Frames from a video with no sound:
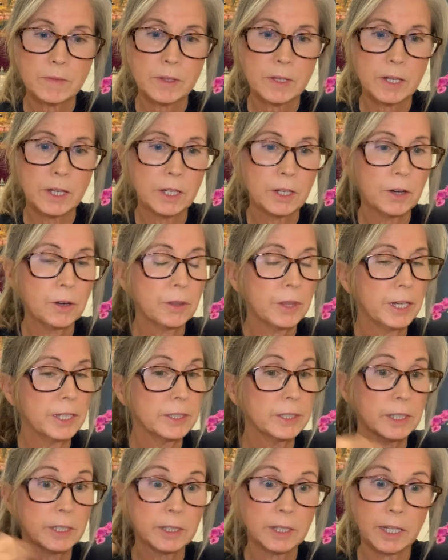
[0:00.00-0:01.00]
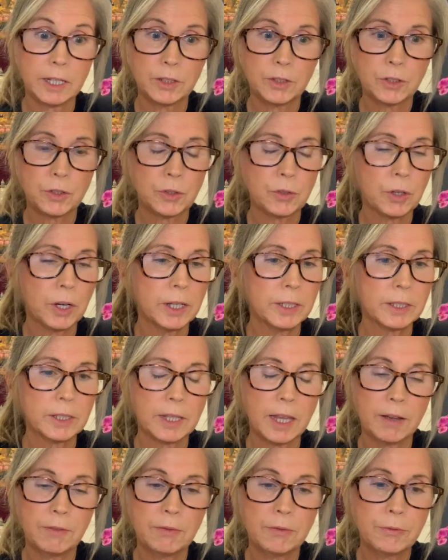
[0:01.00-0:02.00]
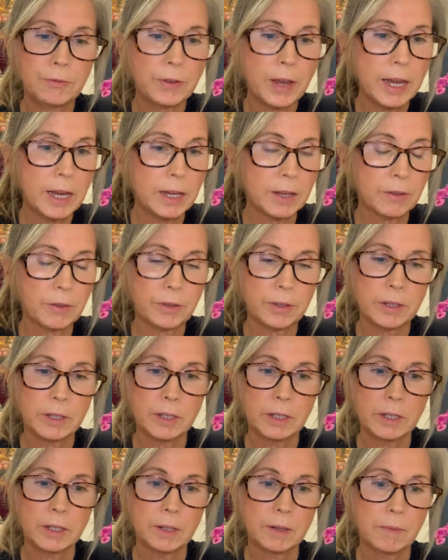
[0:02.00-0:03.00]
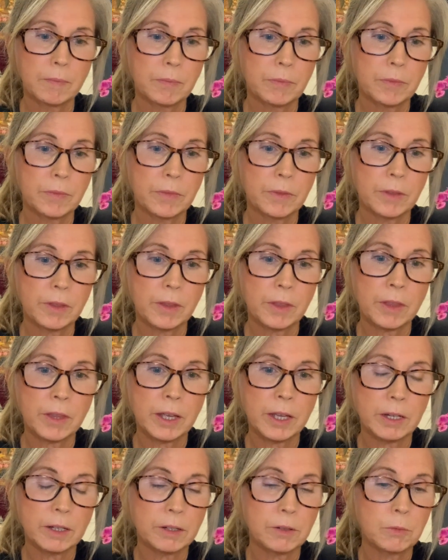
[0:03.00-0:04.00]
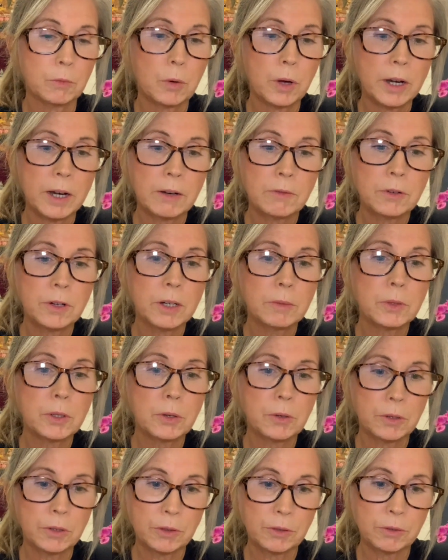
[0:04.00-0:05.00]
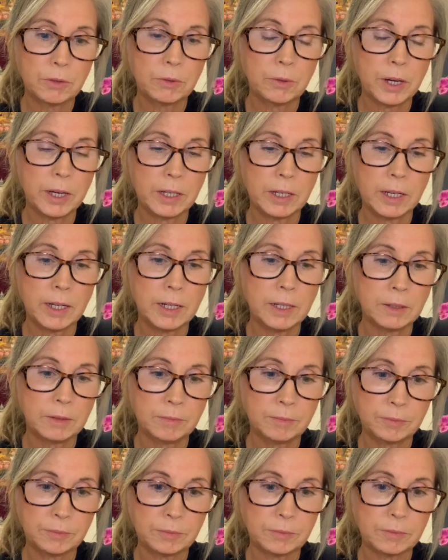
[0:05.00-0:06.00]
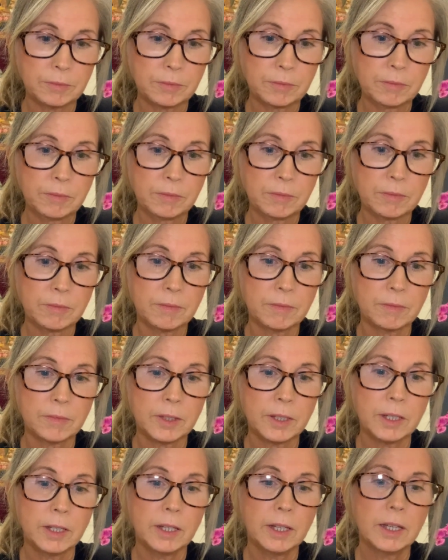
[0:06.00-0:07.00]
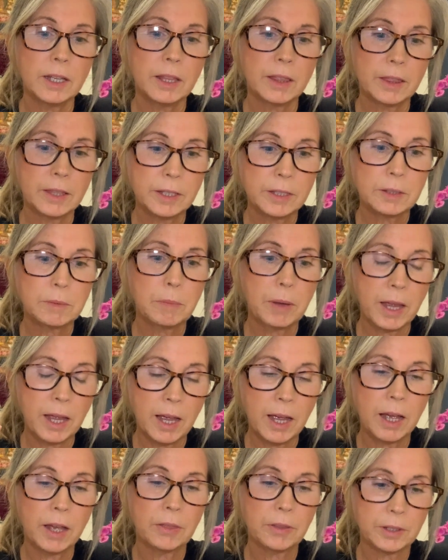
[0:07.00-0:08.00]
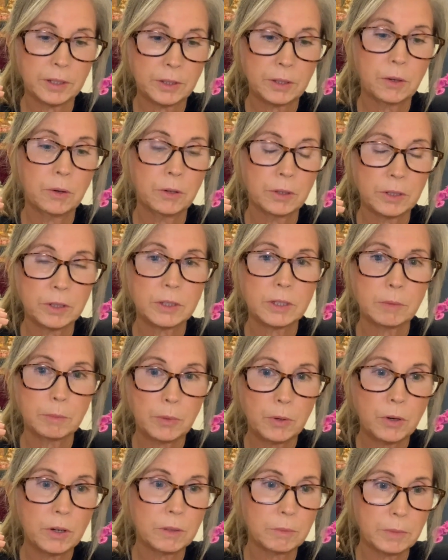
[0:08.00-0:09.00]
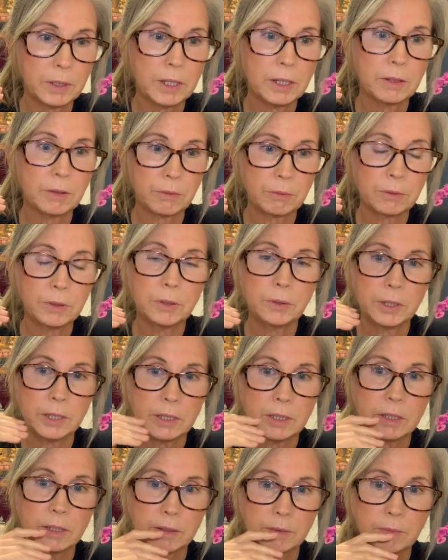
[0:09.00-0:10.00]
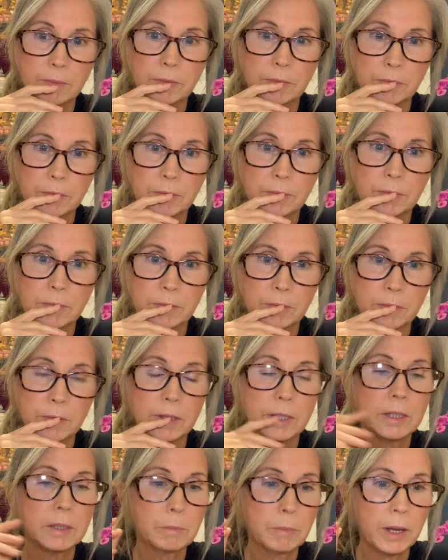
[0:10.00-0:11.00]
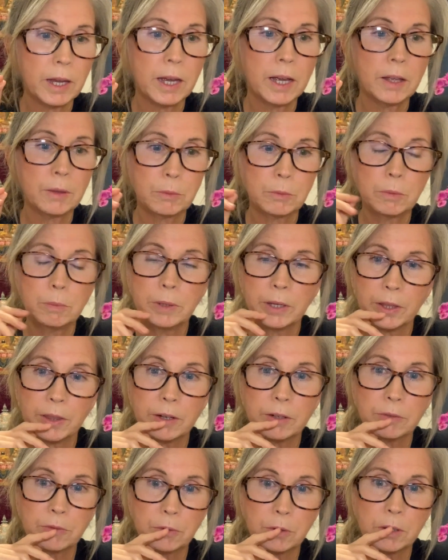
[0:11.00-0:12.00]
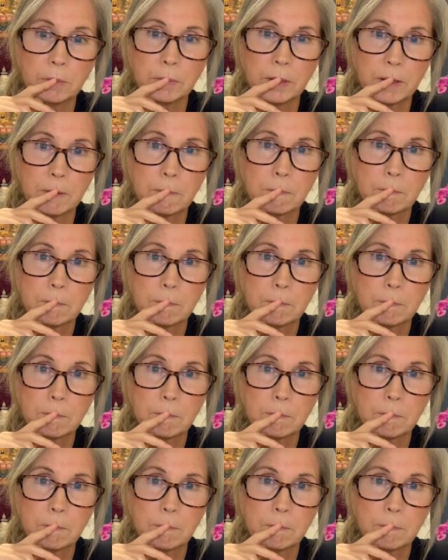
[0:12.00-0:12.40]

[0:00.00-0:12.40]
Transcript: That trust, that faith, that whatever I'm going through right now, this path is going to support me through it. This path will be there for me.